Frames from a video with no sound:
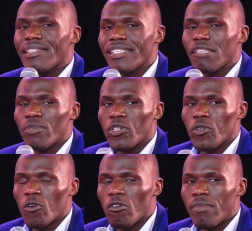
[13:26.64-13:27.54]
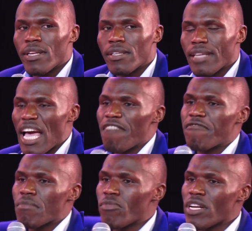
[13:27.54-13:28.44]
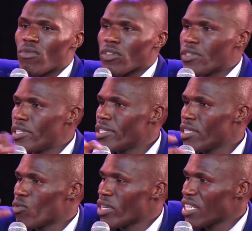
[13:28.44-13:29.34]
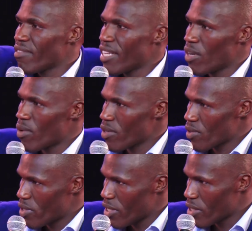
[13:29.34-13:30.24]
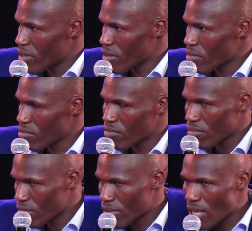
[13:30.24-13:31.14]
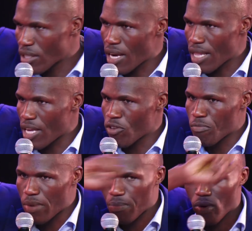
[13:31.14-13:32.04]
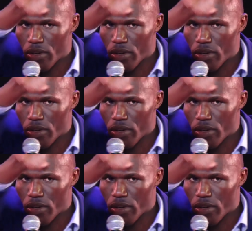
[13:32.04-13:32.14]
6 missional communities, everybody was teaching whatever they want to teach. Just gather your people,